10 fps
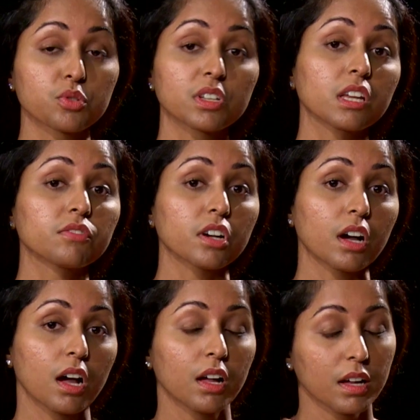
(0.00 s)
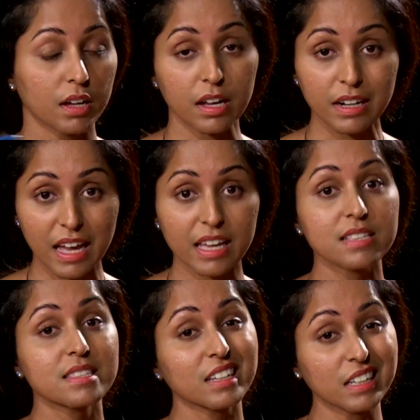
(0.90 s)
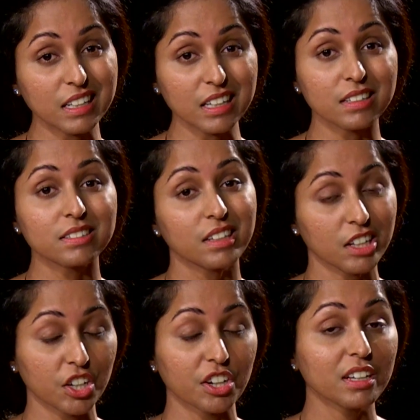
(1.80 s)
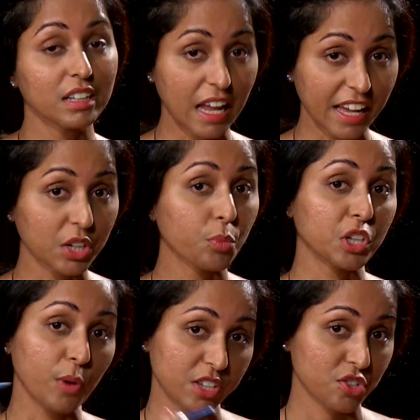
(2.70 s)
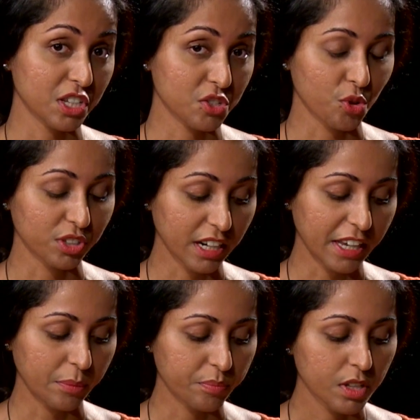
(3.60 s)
you to give a nice clean clear line when you actually draw the line.